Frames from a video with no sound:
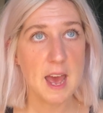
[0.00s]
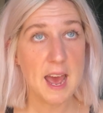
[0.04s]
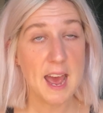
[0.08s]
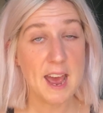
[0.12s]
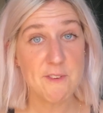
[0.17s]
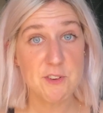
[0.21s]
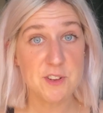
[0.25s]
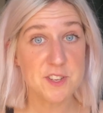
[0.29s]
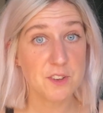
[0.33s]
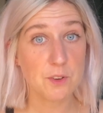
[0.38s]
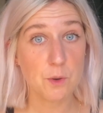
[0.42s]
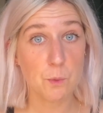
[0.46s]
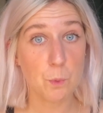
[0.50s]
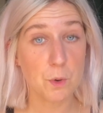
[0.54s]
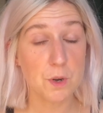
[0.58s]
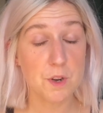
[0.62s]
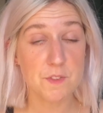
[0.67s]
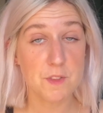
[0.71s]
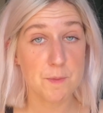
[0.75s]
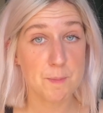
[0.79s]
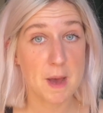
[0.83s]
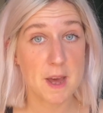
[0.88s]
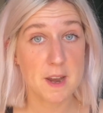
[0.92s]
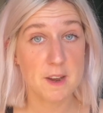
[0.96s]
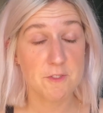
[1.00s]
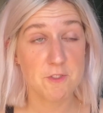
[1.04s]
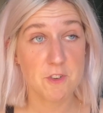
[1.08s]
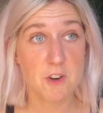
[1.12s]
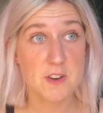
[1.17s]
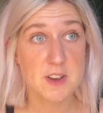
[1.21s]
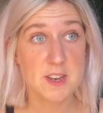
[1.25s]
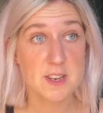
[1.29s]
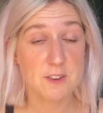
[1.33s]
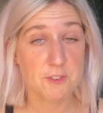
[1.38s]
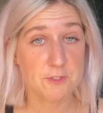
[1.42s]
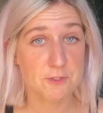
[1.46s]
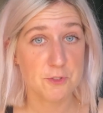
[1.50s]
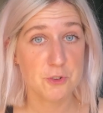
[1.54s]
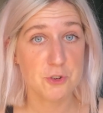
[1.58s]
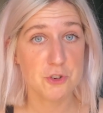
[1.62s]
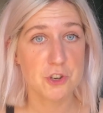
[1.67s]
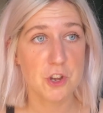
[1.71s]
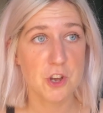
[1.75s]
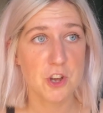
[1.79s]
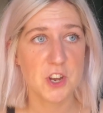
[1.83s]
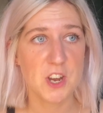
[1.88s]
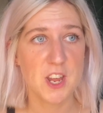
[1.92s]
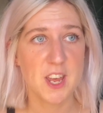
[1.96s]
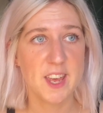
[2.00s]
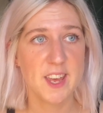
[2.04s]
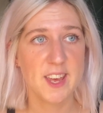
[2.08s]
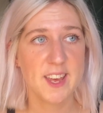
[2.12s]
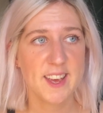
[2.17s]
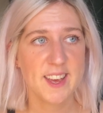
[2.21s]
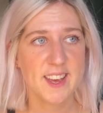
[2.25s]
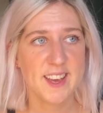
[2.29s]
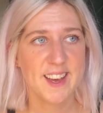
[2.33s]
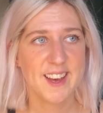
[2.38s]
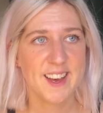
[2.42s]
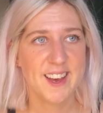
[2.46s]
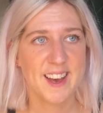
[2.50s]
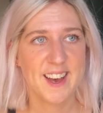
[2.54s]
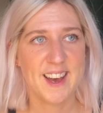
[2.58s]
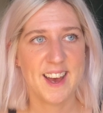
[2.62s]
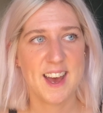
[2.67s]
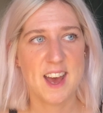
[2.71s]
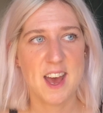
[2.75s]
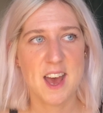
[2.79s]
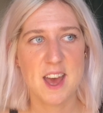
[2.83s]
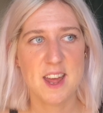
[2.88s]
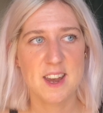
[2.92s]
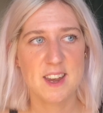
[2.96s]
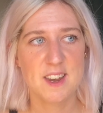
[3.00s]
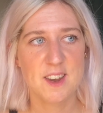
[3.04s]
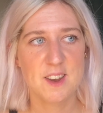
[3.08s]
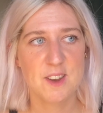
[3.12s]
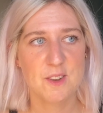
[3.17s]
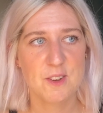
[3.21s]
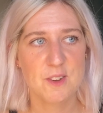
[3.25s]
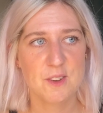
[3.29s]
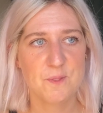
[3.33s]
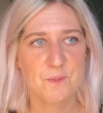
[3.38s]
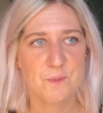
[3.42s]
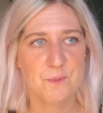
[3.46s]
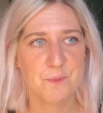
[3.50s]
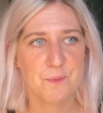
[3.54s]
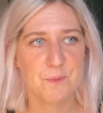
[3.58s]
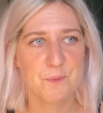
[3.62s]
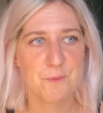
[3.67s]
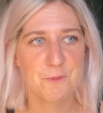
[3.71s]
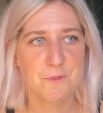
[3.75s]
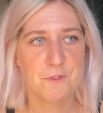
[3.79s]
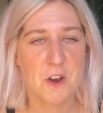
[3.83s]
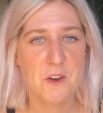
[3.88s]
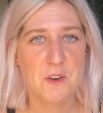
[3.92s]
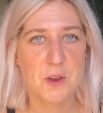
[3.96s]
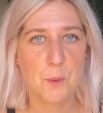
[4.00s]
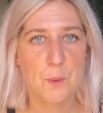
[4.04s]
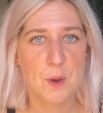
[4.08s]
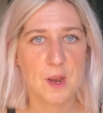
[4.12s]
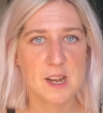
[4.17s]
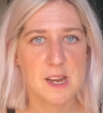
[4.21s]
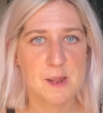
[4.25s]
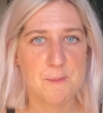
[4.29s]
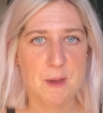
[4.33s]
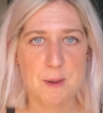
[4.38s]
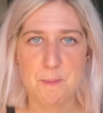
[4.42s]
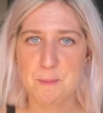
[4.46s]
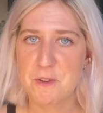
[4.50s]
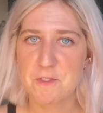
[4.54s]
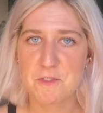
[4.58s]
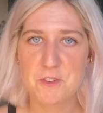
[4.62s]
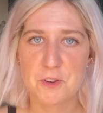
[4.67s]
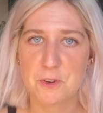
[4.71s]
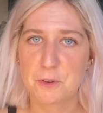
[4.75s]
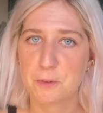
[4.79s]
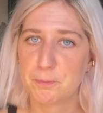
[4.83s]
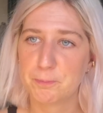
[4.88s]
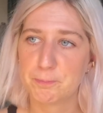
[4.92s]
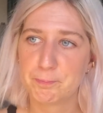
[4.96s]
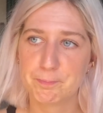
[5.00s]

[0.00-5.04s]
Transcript: every single one of them had a very different journey and very quickly made me feel